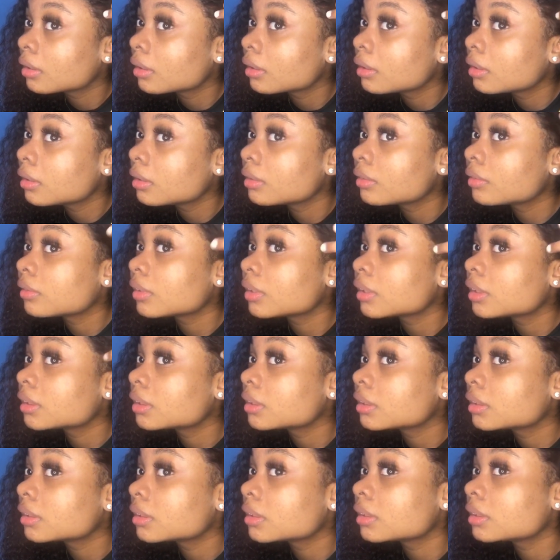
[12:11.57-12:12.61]
Need to fix
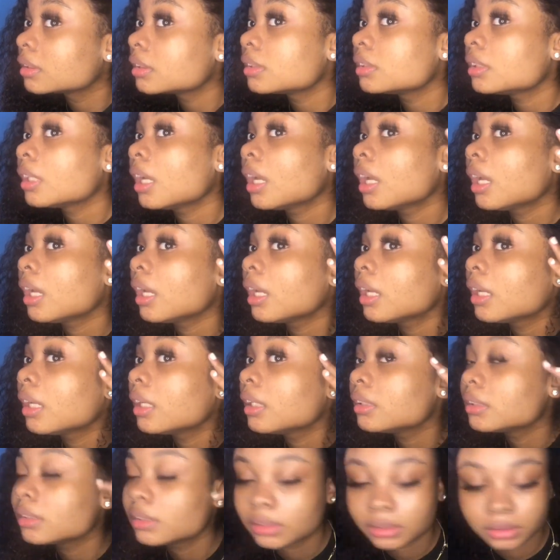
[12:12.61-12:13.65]
the
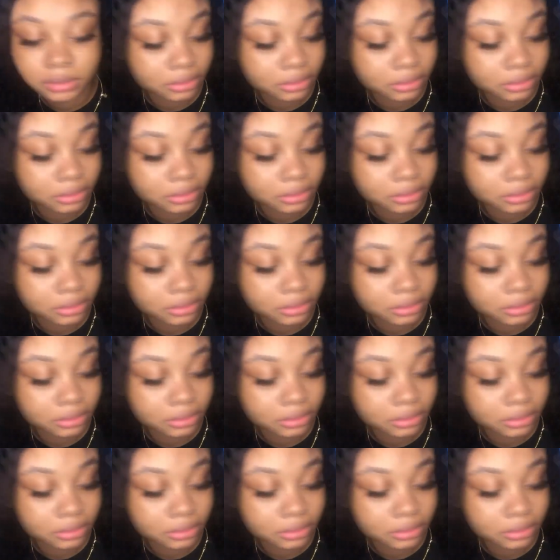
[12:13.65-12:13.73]
sides.